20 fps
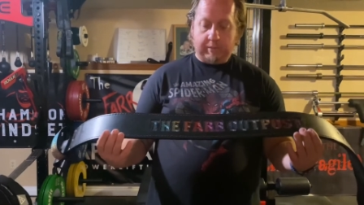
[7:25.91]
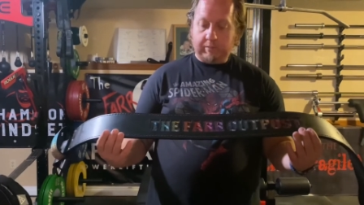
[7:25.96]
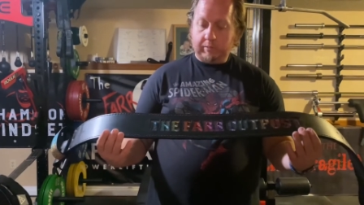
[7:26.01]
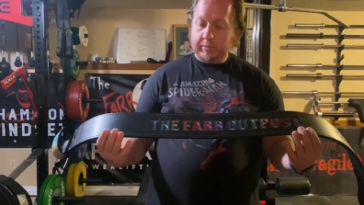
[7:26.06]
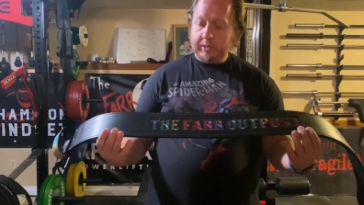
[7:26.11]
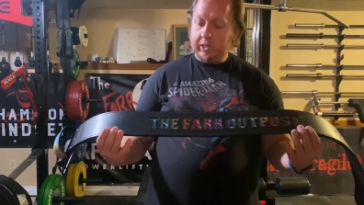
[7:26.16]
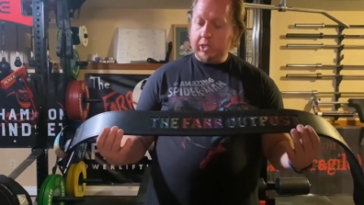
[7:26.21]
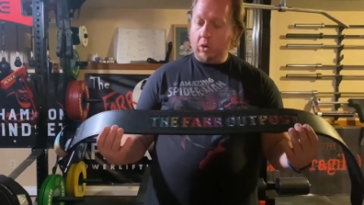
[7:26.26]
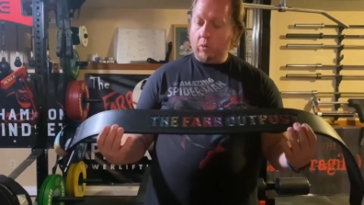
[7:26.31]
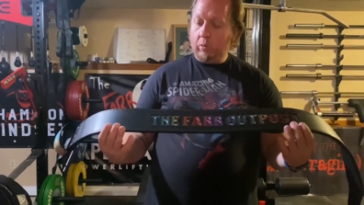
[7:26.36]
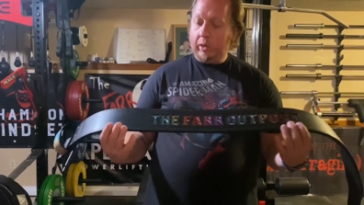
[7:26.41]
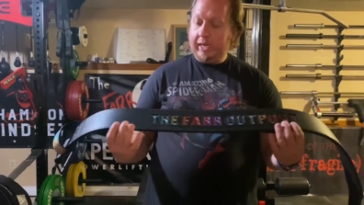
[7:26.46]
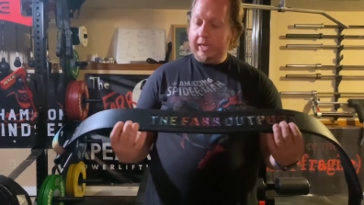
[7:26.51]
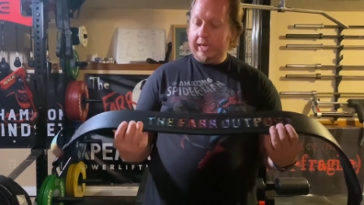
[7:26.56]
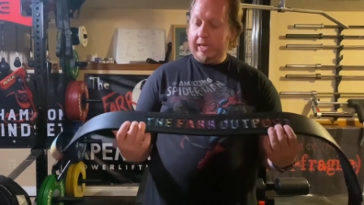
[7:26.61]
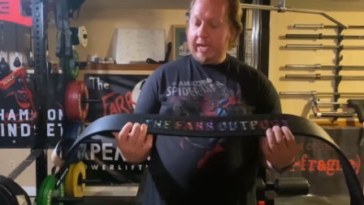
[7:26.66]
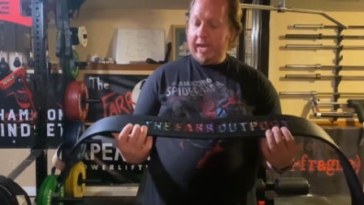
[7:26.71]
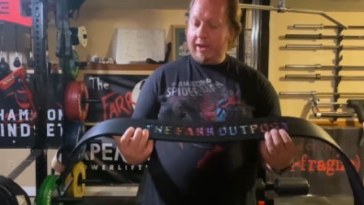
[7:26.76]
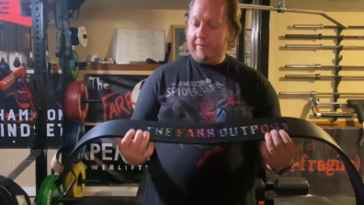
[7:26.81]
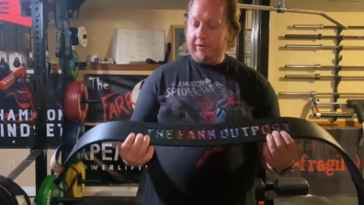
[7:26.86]
So we
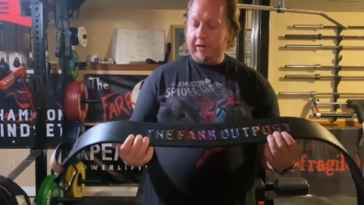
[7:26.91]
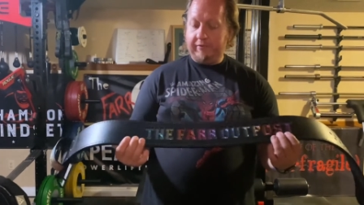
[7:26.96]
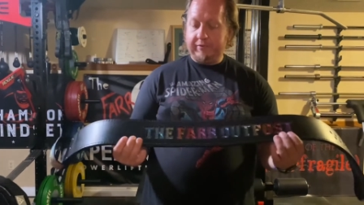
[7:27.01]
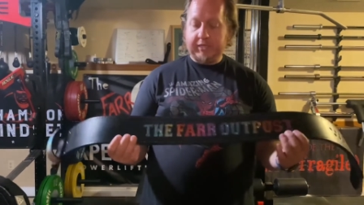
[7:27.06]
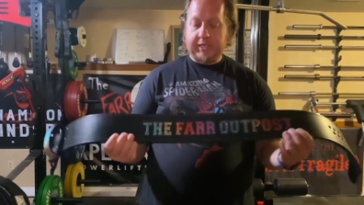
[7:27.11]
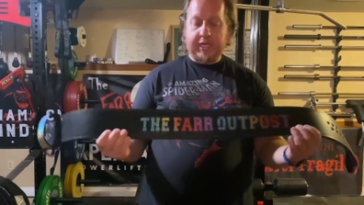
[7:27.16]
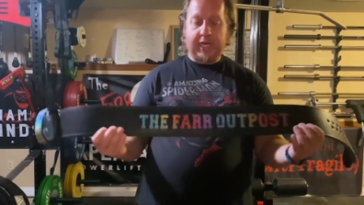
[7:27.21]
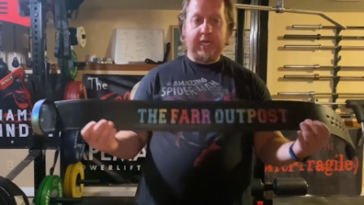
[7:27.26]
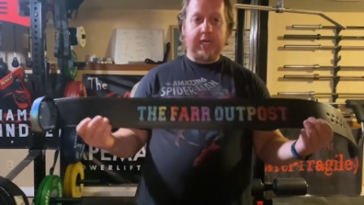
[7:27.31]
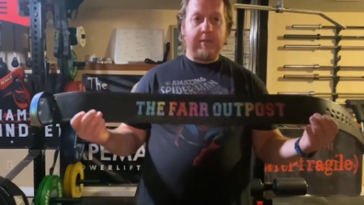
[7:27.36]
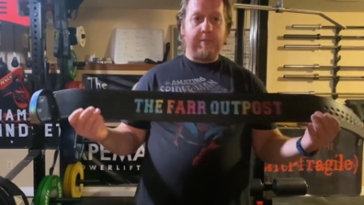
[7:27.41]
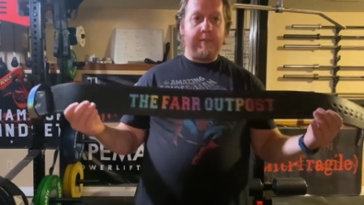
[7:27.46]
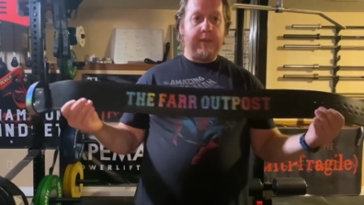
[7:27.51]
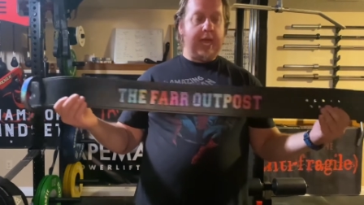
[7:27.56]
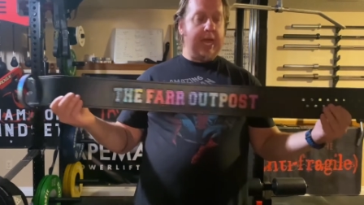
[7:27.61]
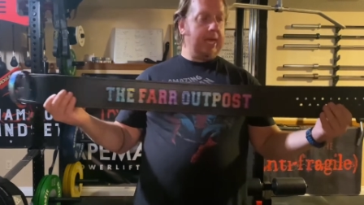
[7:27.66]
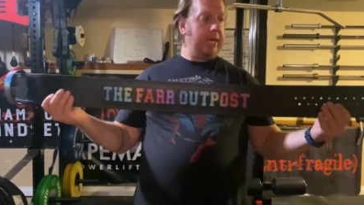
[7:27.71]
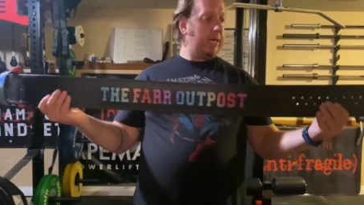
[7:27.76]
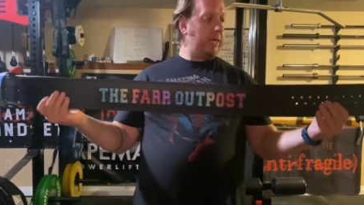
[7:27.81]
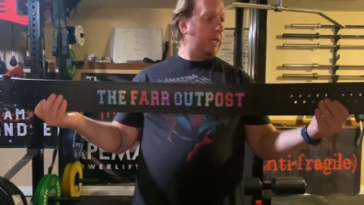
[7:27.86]
didn't have enough skin to
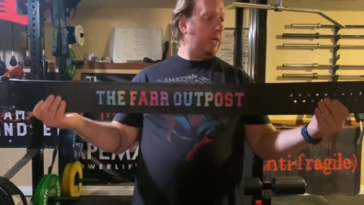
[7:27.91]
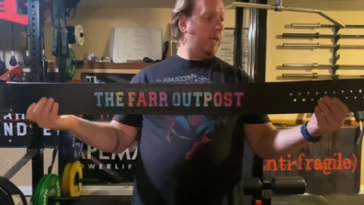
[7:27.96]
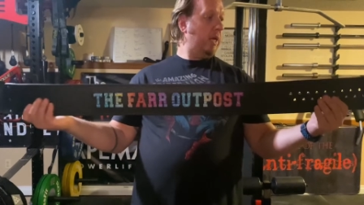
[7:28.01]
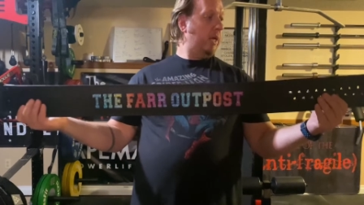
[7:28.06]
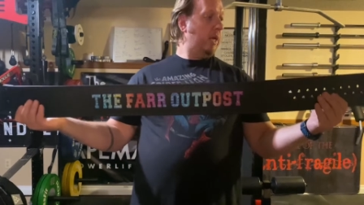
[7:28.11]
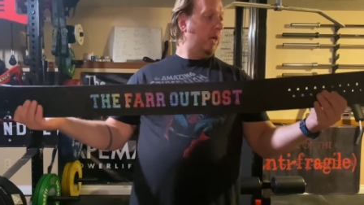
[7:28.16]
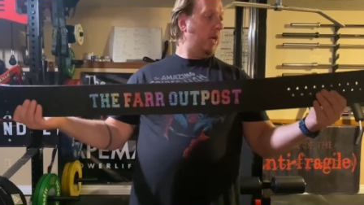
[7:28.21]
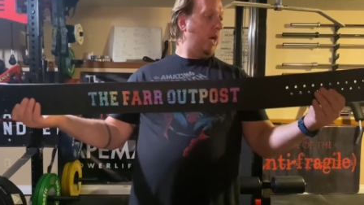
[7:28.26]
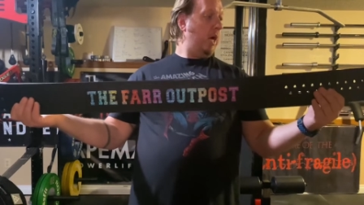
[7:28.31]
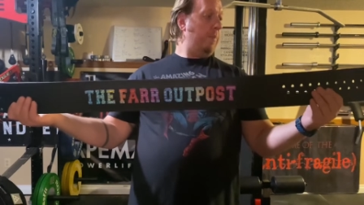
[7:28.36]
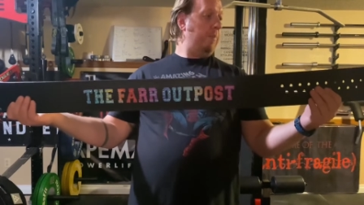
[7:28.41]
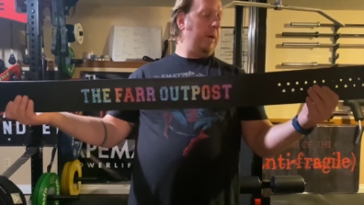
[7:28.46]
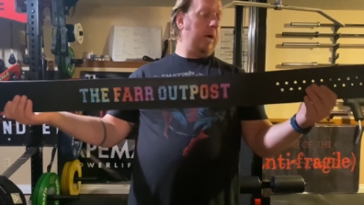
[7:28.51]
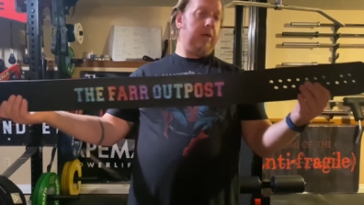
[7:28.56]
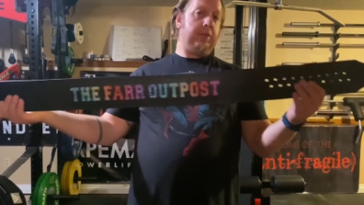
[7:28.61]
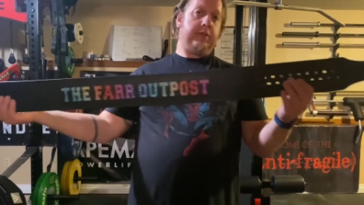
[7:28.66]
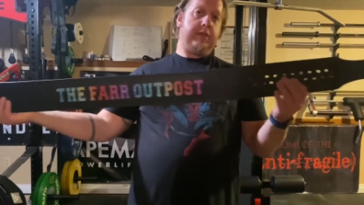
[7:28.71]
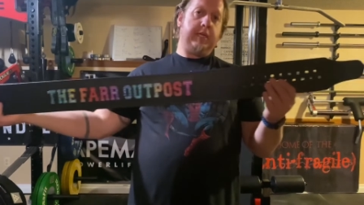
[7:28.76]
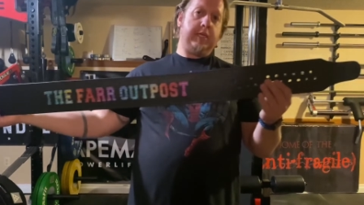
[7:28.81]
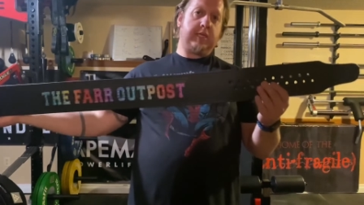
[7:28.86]
make a
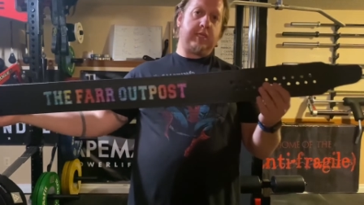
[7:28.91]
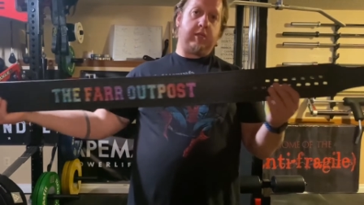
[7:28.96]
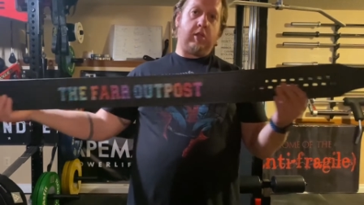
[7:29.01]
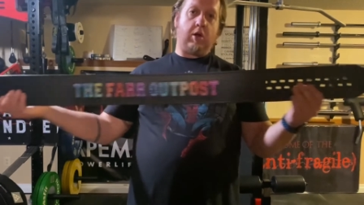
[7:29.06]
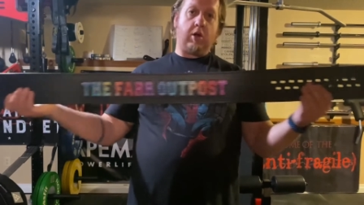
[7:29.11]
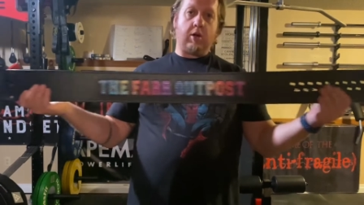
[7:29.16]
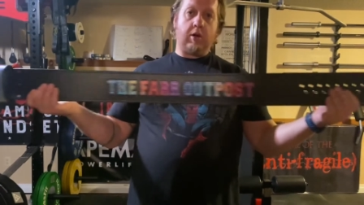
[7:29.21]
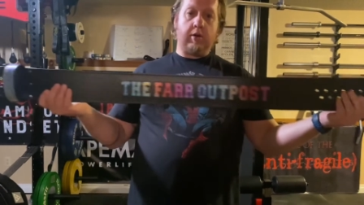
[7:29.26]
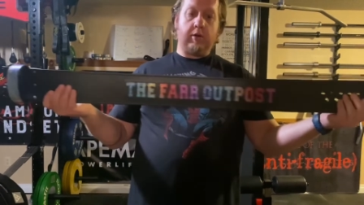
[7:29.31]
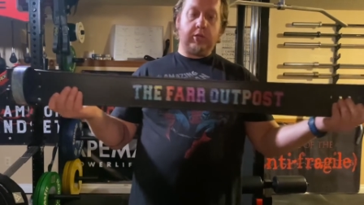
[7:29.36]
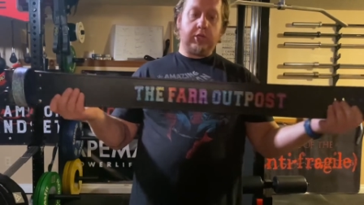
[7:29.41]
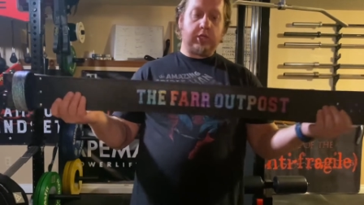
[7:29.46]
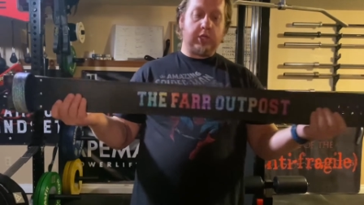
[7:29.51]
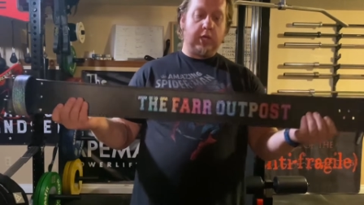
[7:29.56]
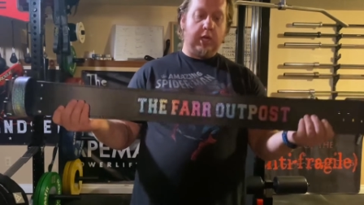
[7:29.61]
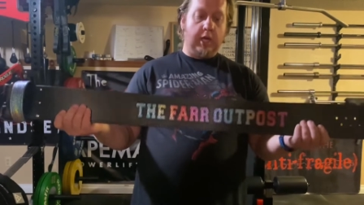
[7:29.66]
belt this large.